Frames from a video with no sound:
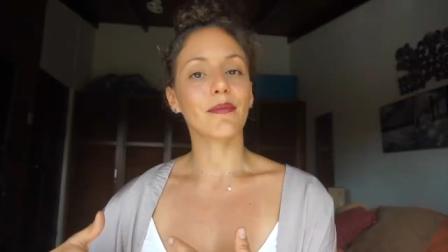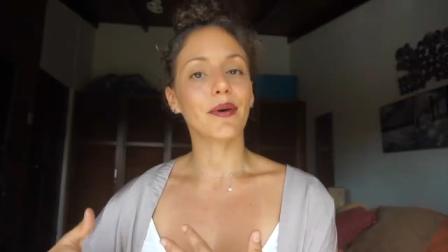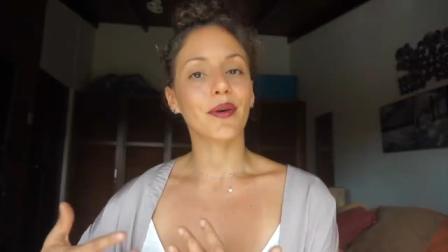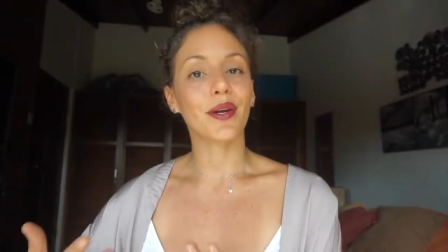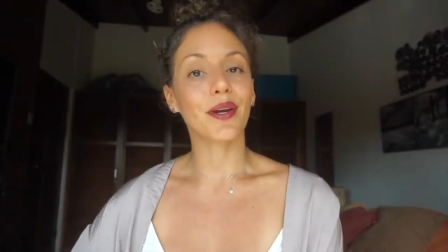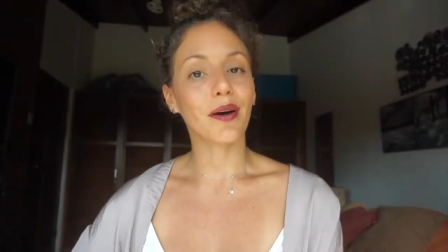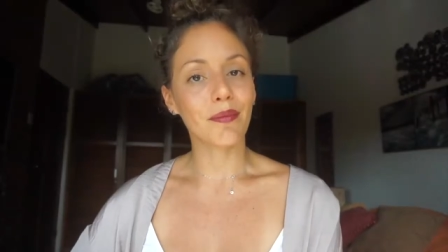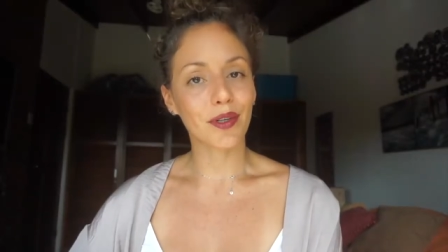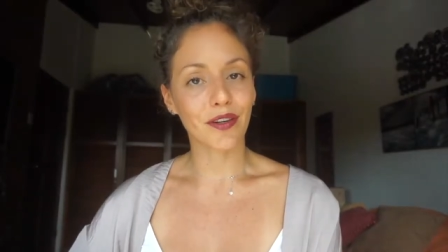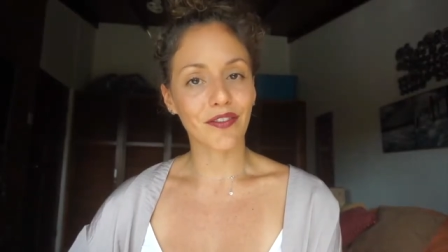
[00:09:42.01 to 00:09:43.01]
about a
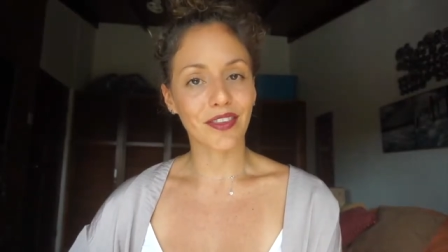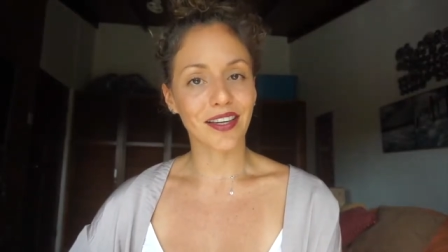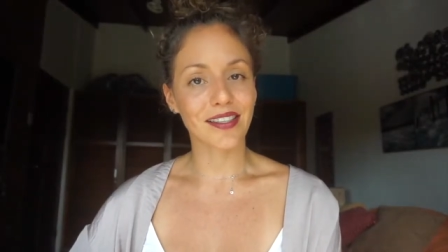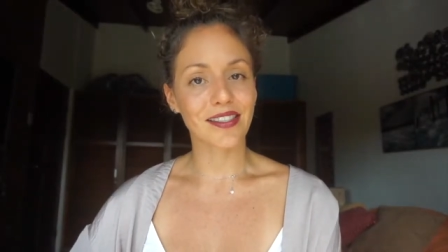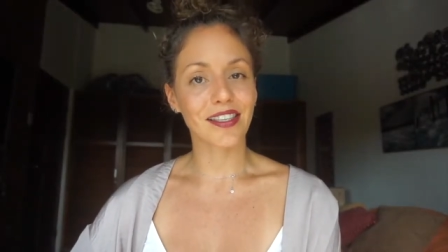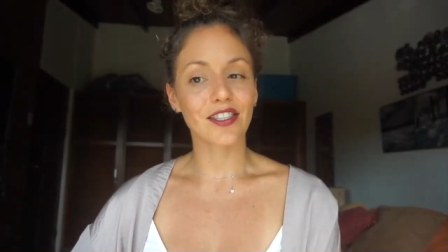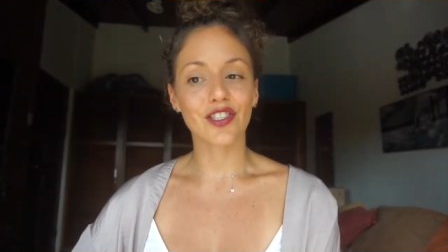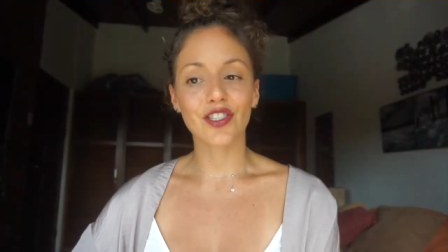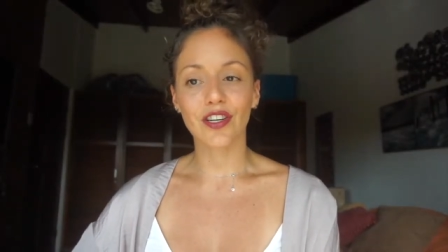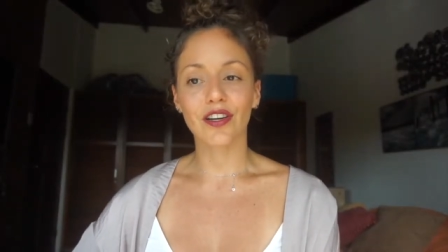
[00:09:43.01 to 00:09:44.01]
number of things,
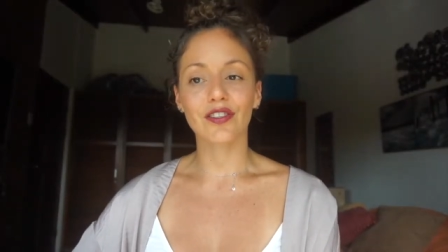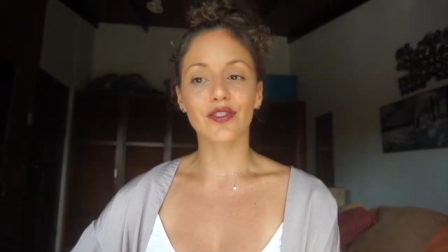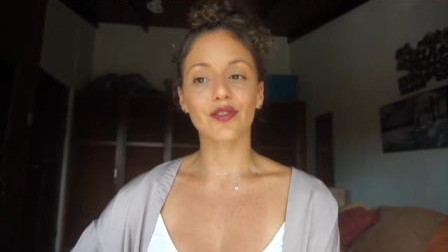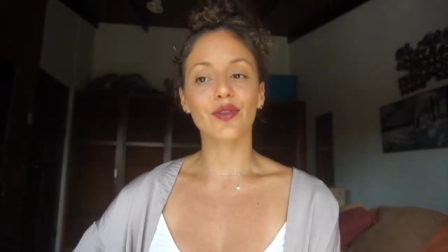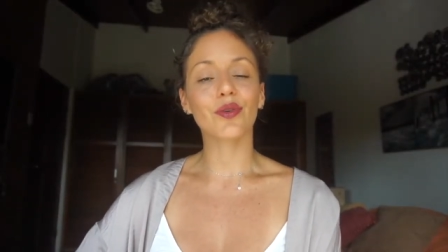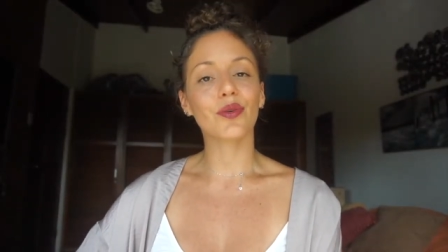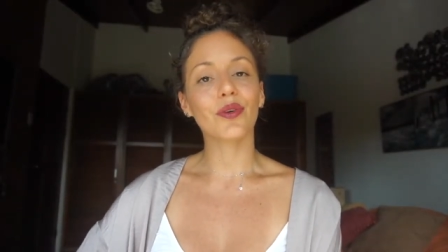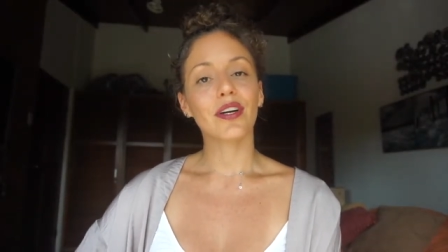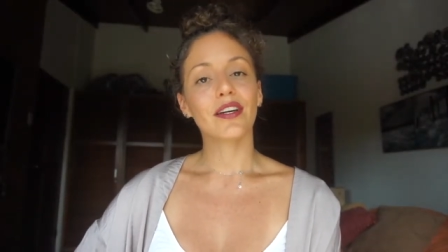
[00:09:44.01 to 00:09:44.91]
it's just to